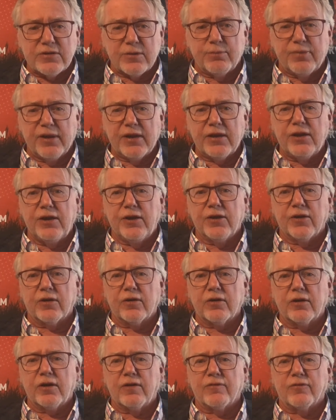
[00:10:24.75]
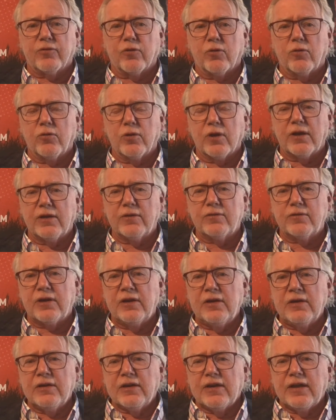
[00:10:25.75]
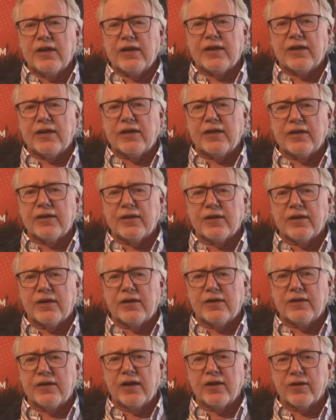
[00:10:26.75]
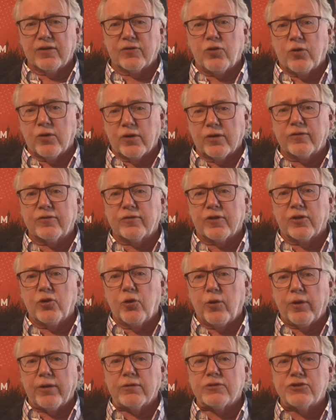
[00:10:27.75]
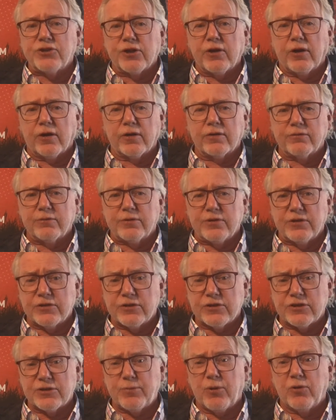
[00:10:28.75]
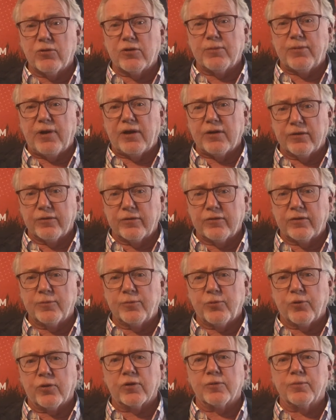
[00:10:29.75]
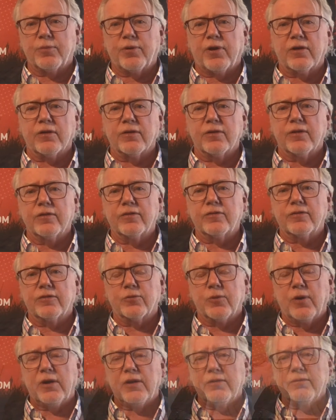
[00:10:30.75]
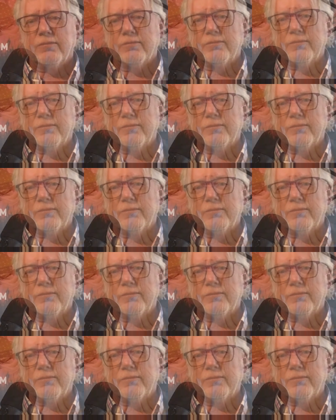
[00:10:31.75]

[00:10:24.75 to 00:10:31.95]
a big year of rollout, and of course the low energy cartridge you just spoke about is an important part of this as well.